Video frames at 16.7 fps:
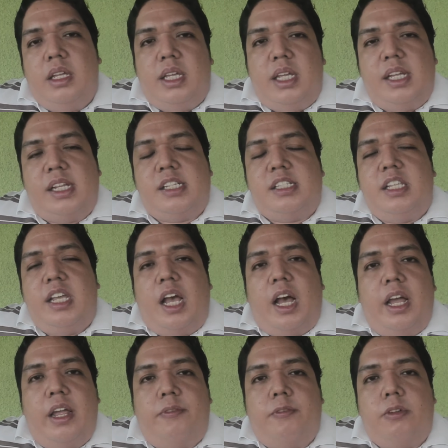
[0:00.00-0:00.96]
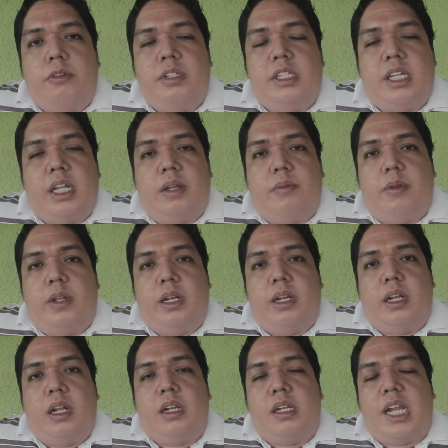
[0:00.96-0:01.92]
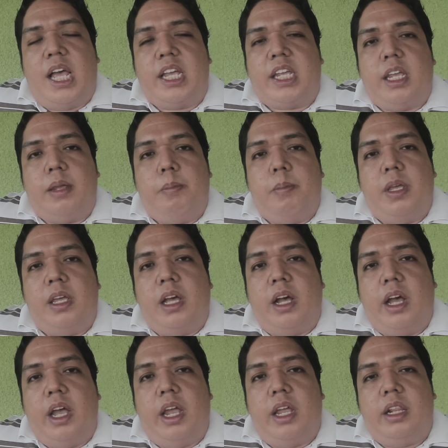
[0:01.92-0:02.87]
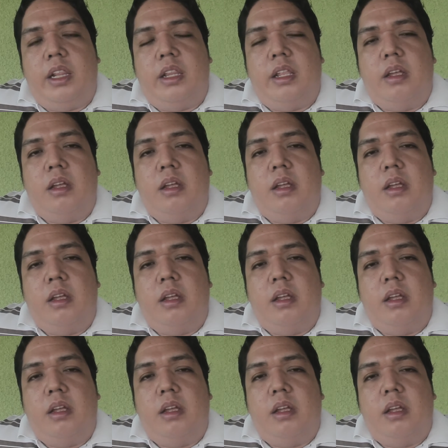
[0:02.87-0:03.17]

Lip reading: is the iPhone 7 lagging behind